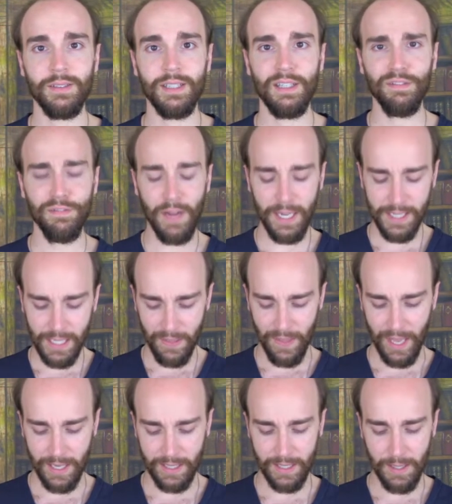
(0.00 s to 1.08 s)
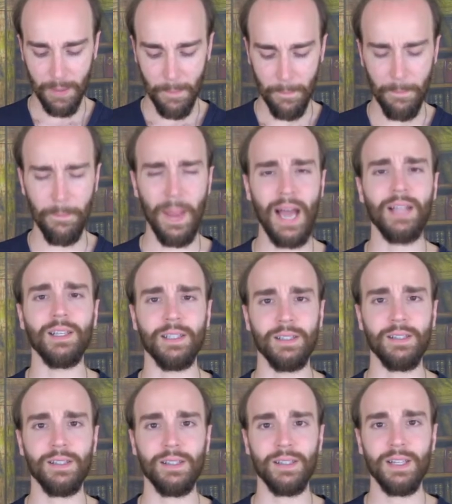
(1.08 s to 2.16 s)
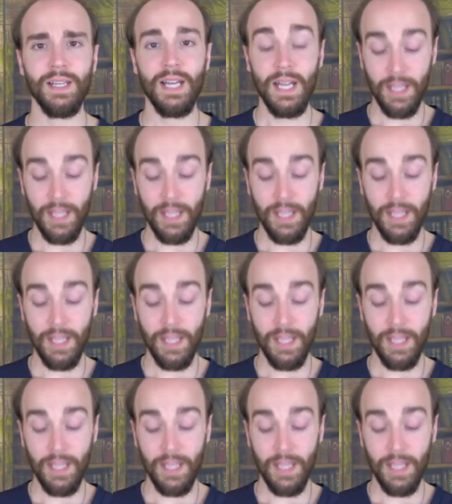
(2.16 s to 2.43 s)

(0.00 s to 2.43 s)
and finding that balance.